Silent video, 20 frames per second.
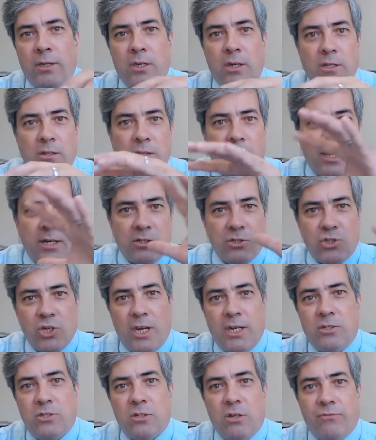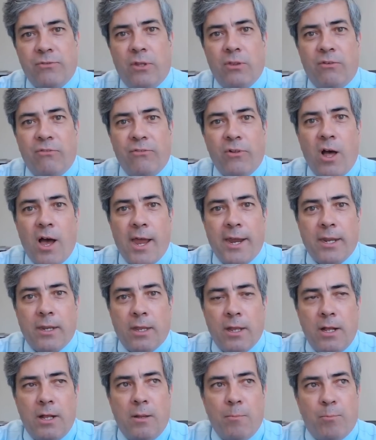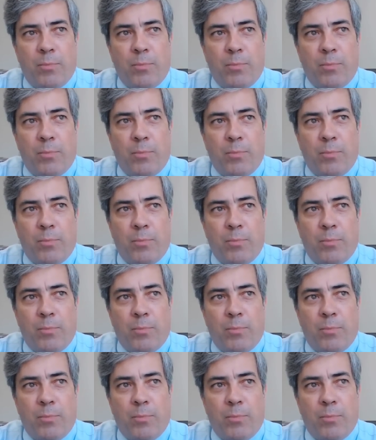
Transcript: and you can they can change stuff on the fly, and